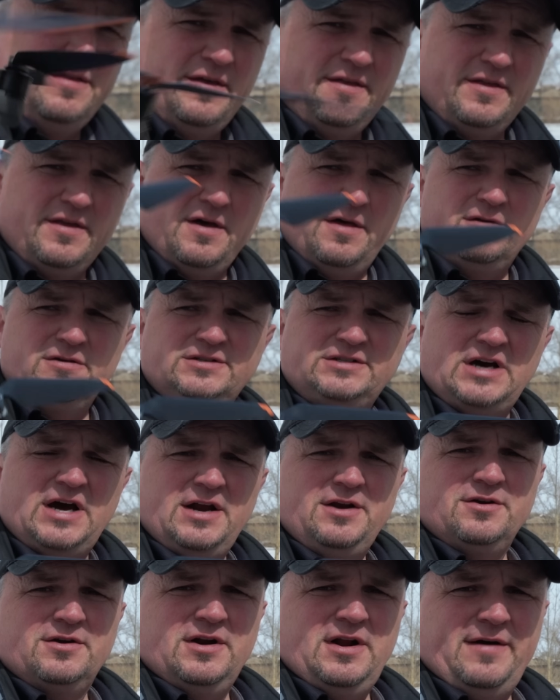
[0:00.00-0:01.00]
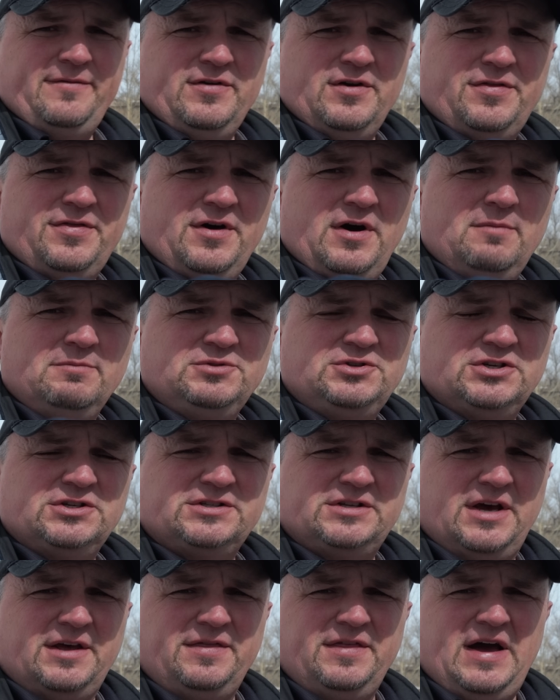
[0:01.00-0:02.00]
And then the other side, you're gonna have your thumb
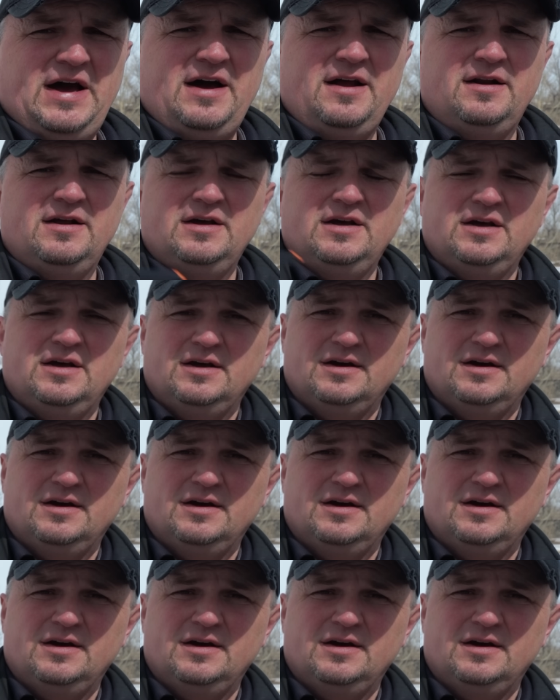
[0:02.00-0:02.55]
just like that.